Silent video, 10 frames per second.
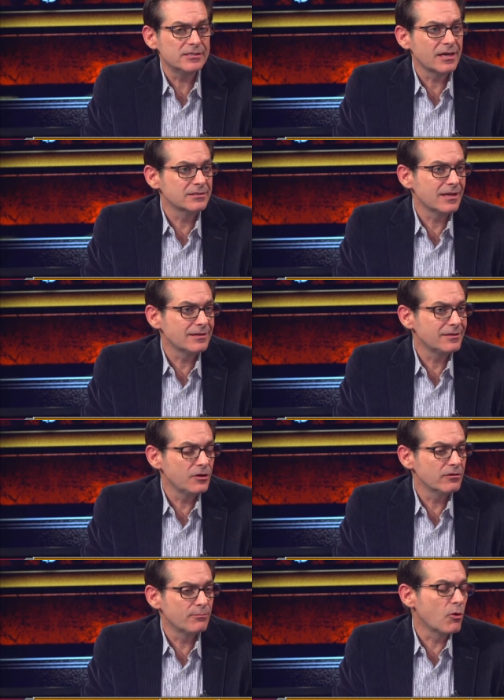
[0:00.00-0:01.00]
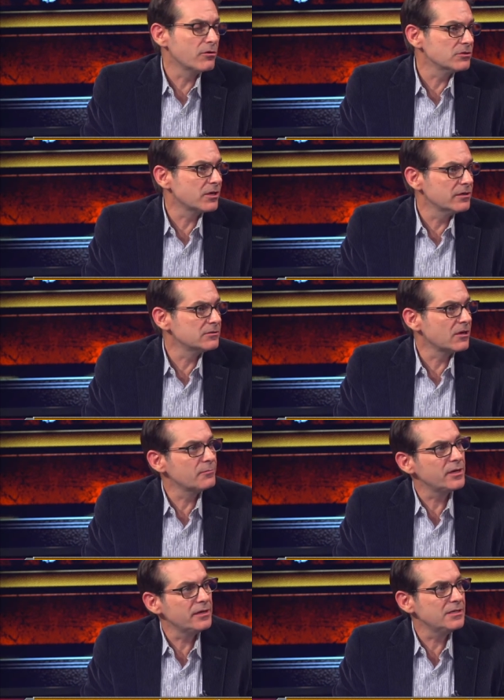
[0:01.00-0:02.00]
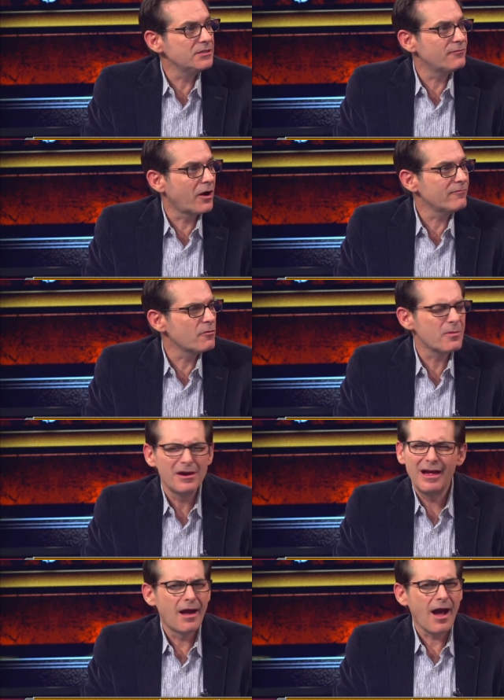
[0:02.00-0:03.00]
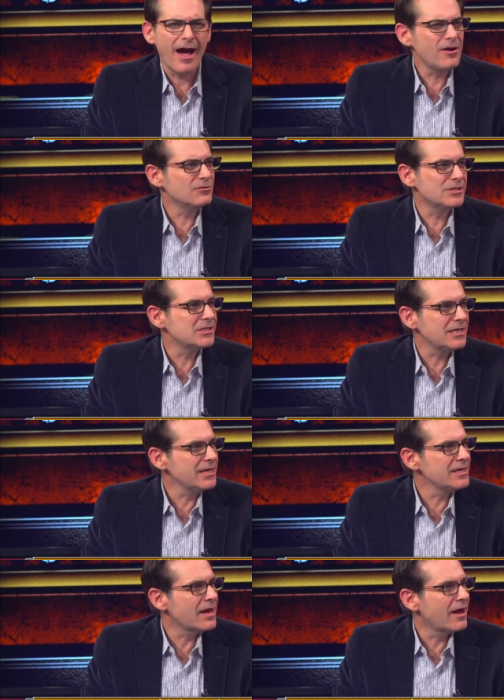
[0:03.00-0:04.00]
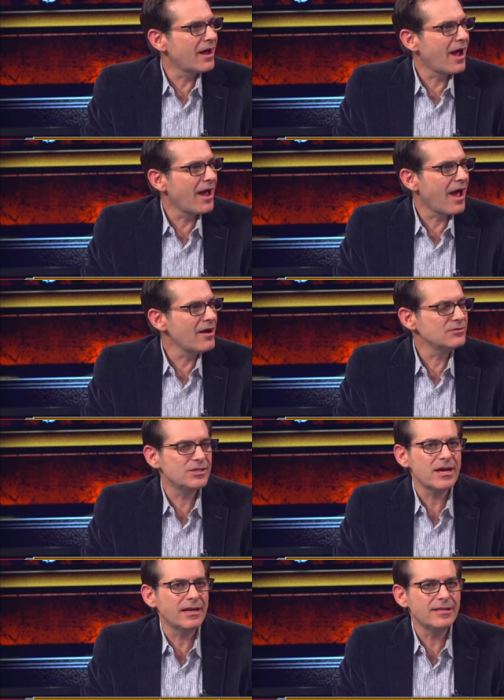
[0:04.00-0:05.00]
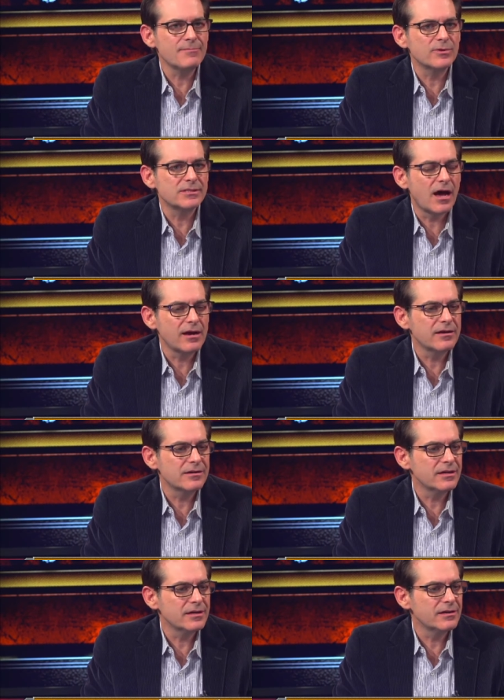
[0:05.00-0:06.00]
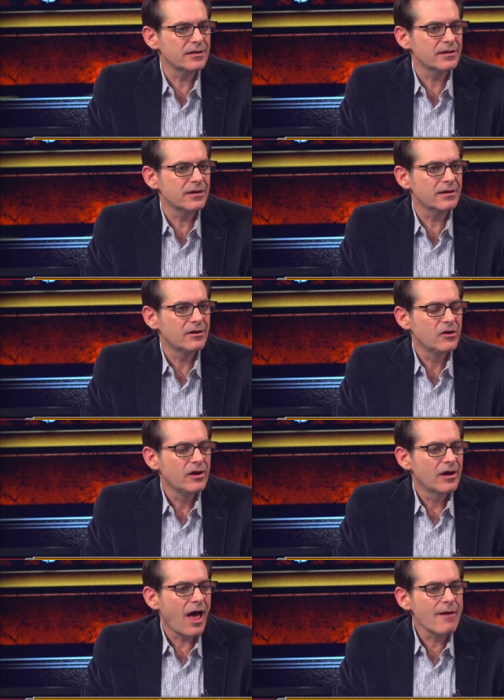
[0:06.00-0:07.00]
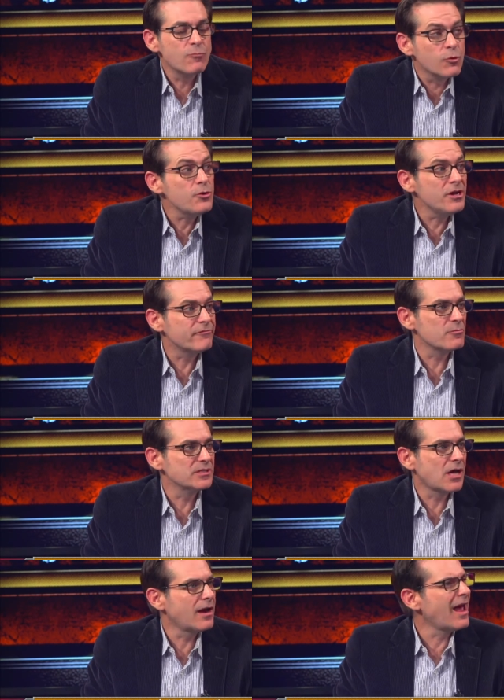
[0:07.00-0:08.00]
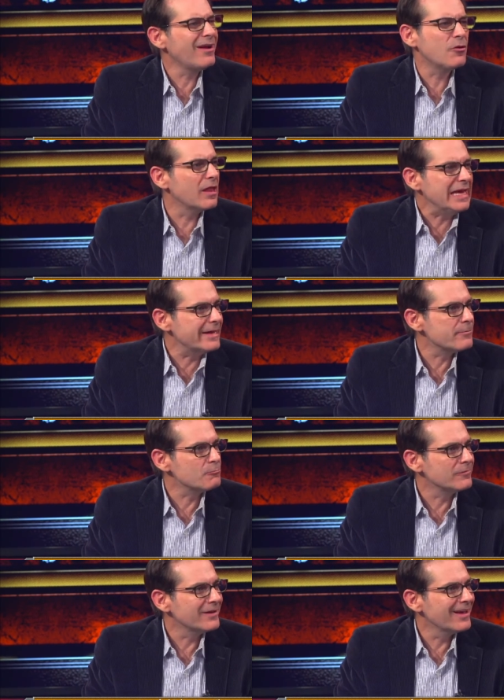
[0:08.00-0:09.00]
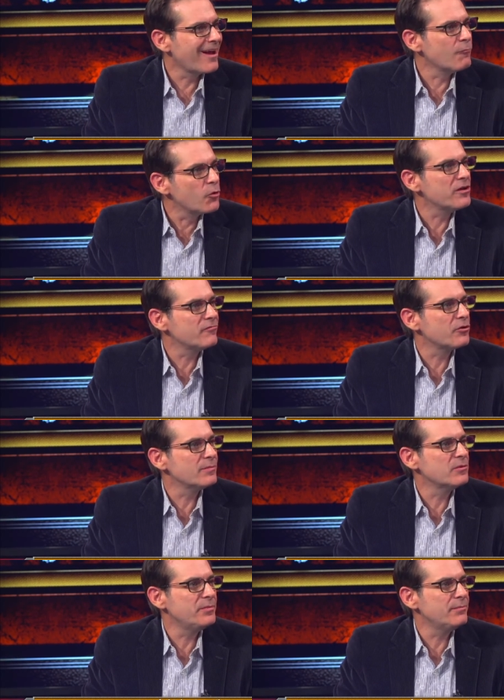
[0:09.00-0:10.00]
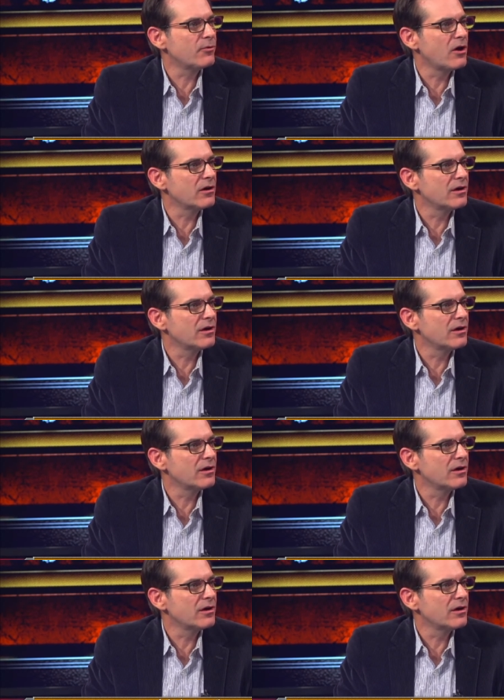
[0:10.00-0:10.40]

says that you know the Broner's going is going to be an easy fight for him. I don't see. No, I don't. I, I, don't see. I think Maidana. I'm rooting for Maidana. I don't like him, and I'm rooting for him to be. You don't Broner. like